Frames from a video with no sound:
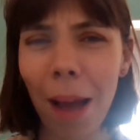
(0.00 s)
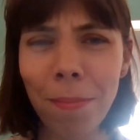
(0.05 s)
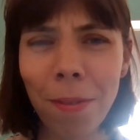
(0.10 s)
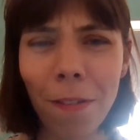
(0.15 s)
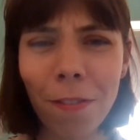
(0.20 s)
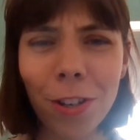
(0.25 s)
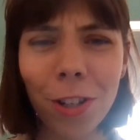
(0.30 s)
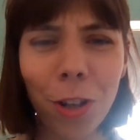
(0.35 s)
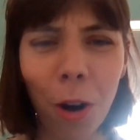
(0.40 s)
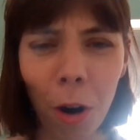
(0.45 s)

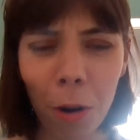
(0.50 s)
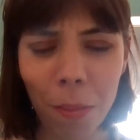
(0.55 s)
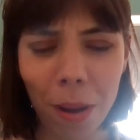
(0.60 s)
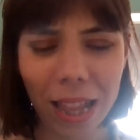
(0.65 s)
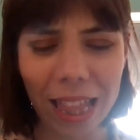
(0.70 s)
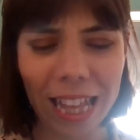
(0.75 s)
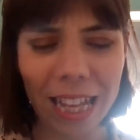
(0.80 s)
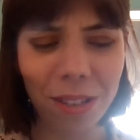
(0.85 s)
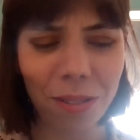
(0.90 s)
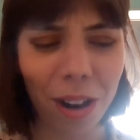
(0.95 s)
never sure about
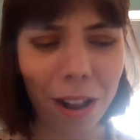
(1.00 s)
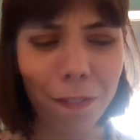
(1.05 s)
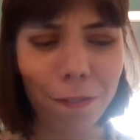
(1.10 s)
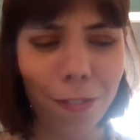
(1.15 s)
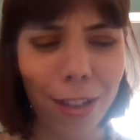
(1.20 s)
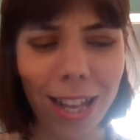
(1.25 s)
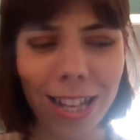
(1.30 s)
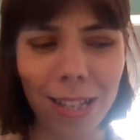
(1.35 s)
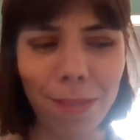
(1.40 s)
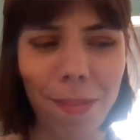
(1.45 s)
things when I
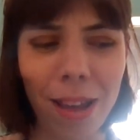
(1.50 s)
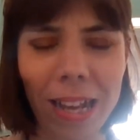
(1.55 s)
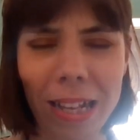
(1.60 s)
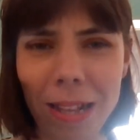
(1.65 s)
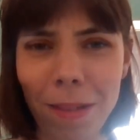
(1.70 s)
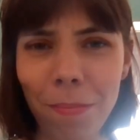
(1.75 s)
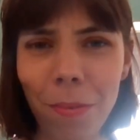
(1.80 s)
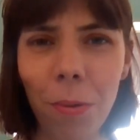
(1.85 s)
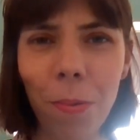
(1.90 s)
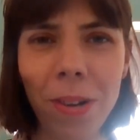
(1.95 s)
first make
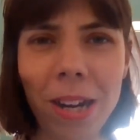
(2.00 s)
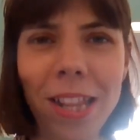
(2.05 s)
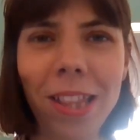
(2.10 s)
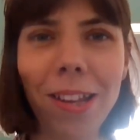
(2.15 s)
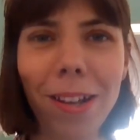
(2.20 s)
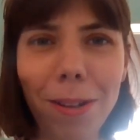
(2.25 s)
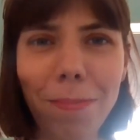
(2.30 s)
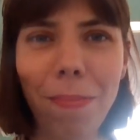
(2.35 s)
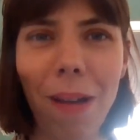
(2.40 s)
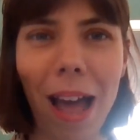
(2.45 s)
them, but when I
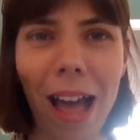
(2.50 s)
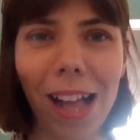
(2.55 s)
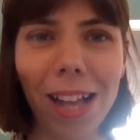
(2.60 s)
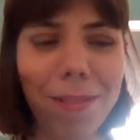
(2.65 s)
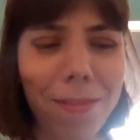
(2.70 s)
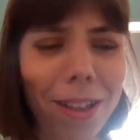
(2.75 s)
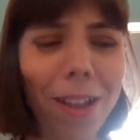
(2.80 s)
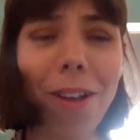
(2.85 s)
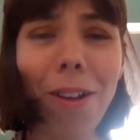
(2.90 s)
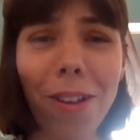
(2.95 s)
look back, I'm
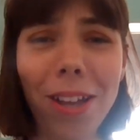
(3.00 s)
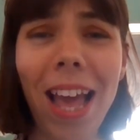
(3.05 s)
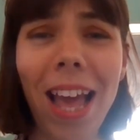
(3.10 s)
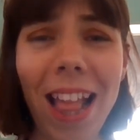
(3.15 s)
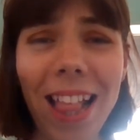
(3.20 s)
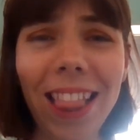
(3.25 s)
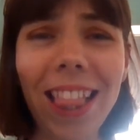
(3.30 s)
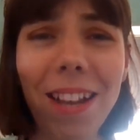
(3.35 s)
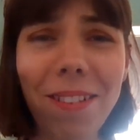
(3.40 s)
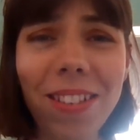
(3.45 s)
like, oh yeah,
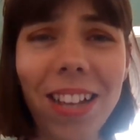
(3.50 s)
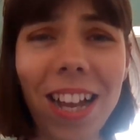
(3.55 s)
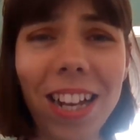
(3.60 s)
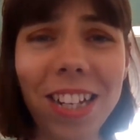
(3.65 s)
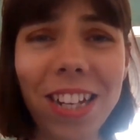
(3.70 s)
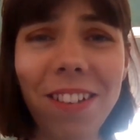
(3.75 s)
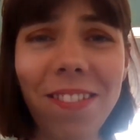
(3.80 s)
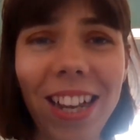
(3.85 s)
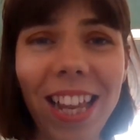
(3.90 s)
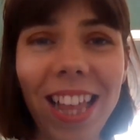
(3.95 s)
that was
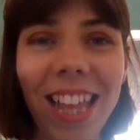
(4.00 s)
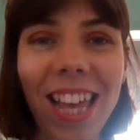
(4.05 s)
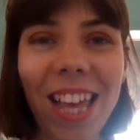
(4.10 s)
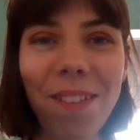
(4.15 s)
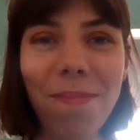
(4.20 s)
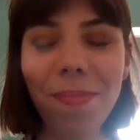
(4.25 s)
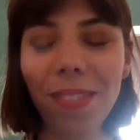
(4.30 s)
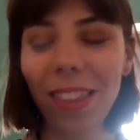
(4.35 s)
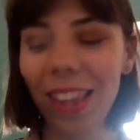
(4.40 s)
actually really cute.